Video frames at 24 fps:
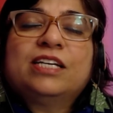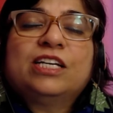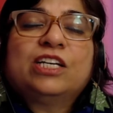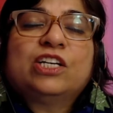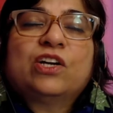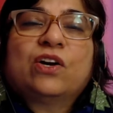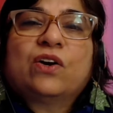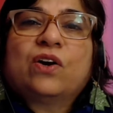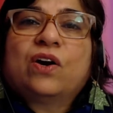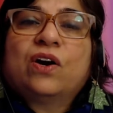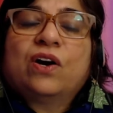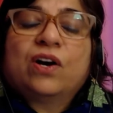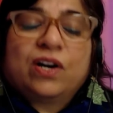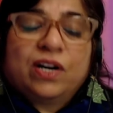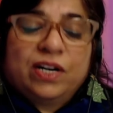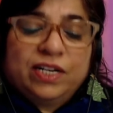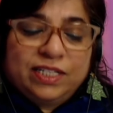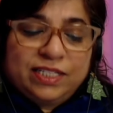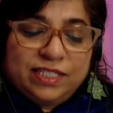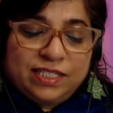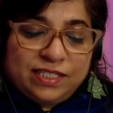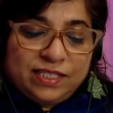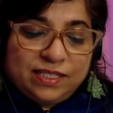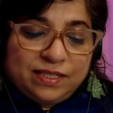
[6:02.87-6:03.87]
up the of
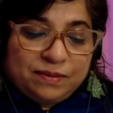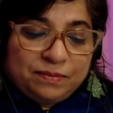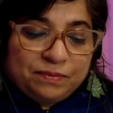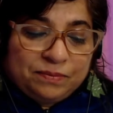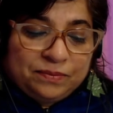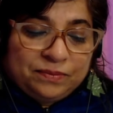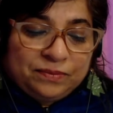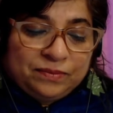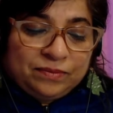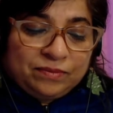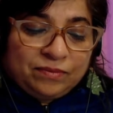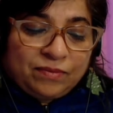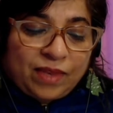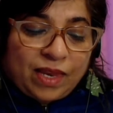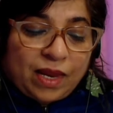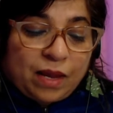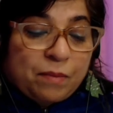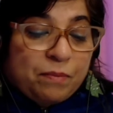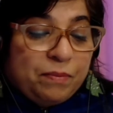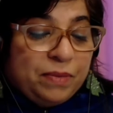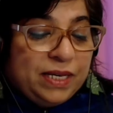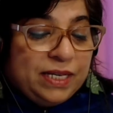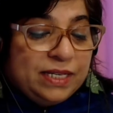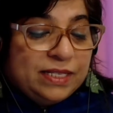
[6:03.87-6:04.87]
enlightenment in
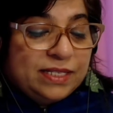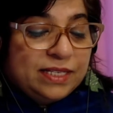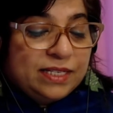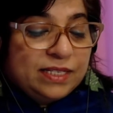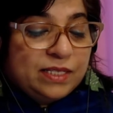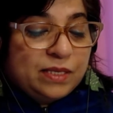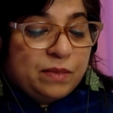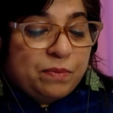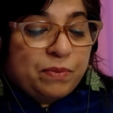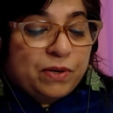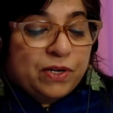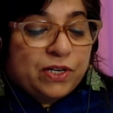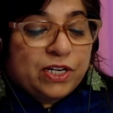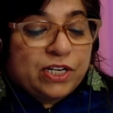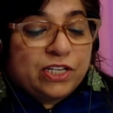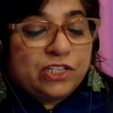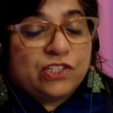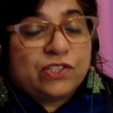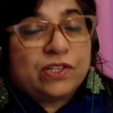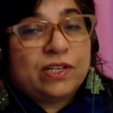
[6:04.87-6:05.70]
our hearts.